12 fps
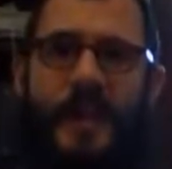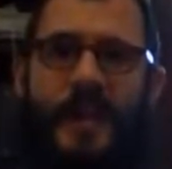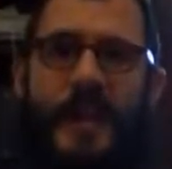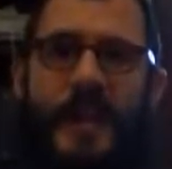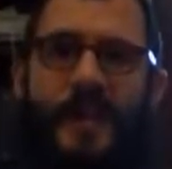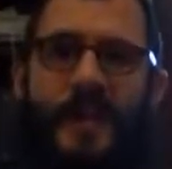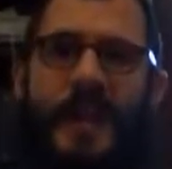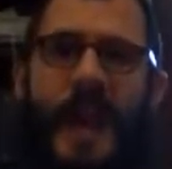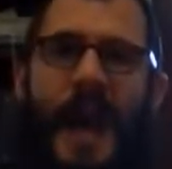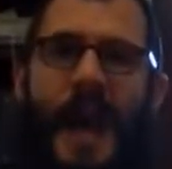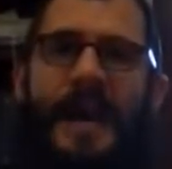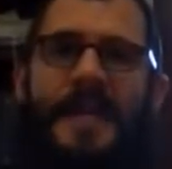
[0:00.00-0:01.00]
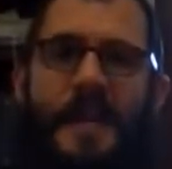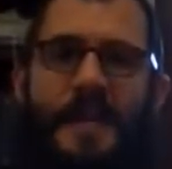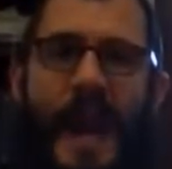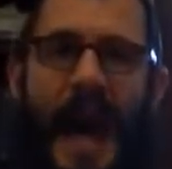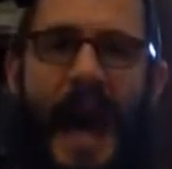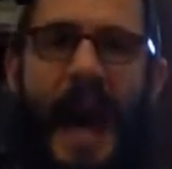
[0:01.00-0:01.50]
think of it as the
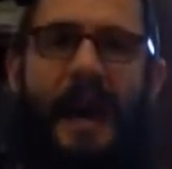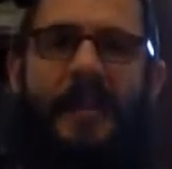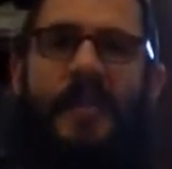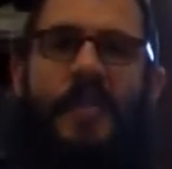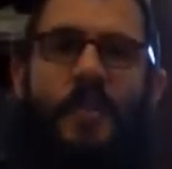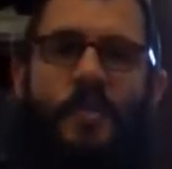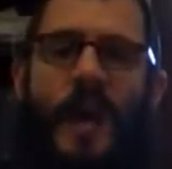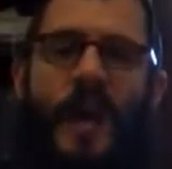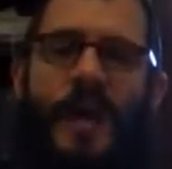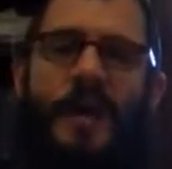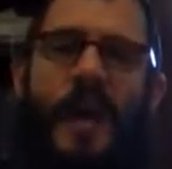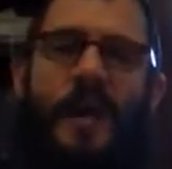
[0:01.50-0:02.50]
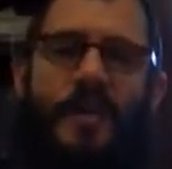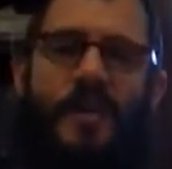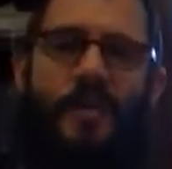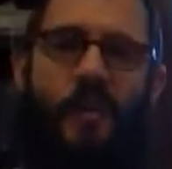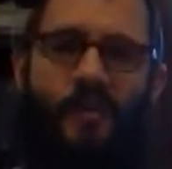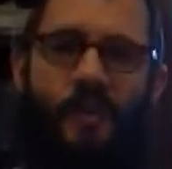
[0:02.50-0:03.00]
path to recognize
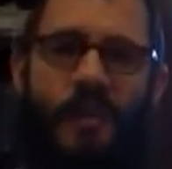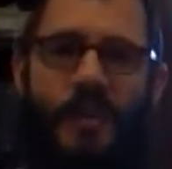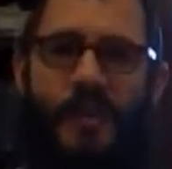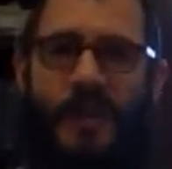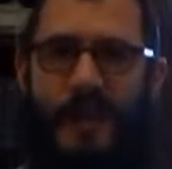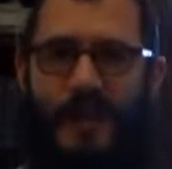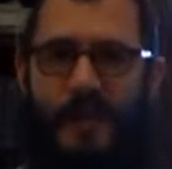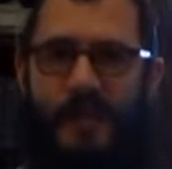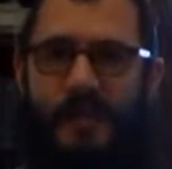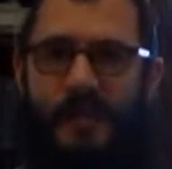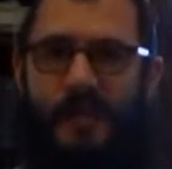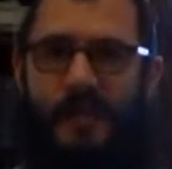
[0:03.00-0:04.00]
your fullest potential.